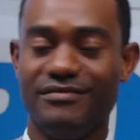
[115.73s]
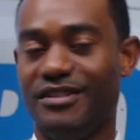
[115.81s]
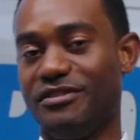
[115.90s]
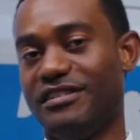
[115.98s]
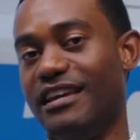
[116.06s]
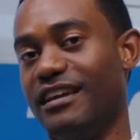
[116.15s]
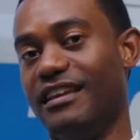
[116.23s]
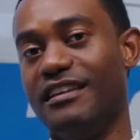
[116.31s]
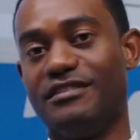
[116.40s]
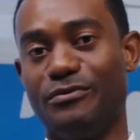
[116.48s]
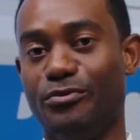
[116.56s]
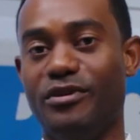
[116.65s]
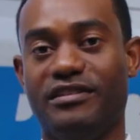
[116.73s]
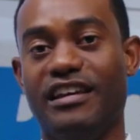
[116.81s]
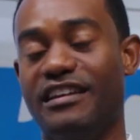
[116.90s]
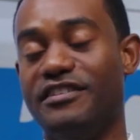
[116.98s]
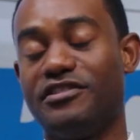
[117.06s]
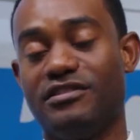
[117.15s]
They're saying it isn't what they
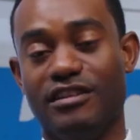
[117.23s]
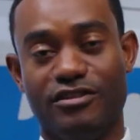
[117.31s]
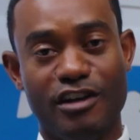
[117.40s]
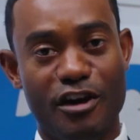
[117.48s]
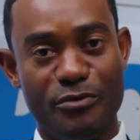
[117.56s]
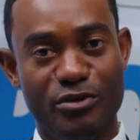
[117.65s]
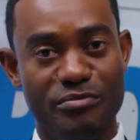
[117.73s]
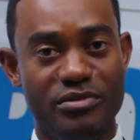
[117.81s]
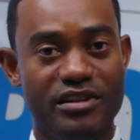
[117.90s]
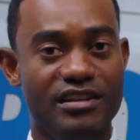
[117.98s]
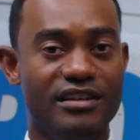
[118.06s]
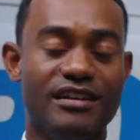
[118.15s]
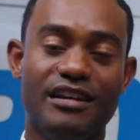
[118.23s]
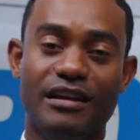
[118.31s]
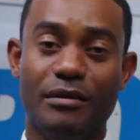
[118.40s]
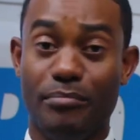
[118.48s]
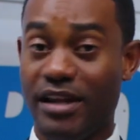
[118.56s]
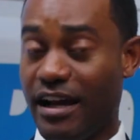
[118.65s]
initially thought it would be.
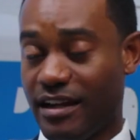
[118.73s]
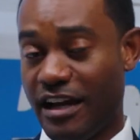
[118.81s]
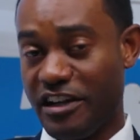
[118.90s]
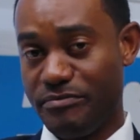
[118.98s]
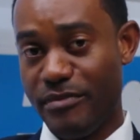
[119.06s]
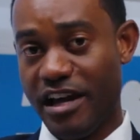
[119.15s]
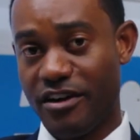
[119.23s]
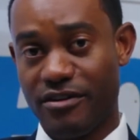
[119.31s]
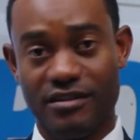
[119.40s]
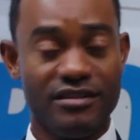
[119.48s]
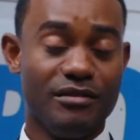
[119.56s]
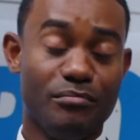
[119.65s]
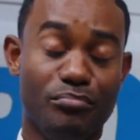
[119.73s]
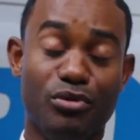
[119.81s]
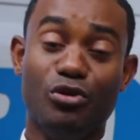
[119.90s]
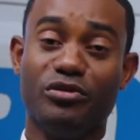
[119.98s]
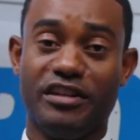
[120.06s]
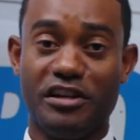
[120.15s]
Black Lives Matter
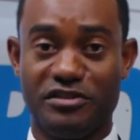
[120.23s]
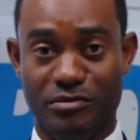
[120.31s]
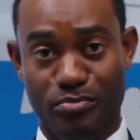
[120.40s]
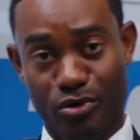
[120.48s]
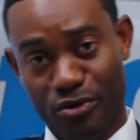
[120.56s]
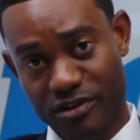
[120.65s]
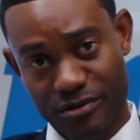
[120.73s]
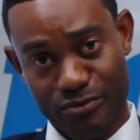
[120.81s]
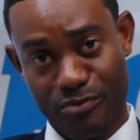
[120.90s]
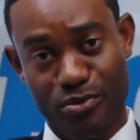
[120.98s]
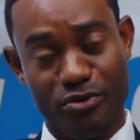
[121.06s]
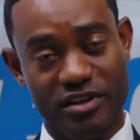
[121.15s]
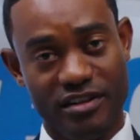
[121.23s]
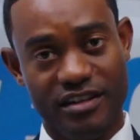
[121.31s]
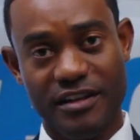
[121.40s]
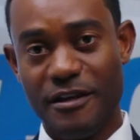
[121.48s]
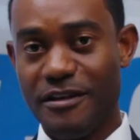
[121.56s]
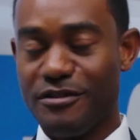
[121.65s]
pulled their support, reportedly.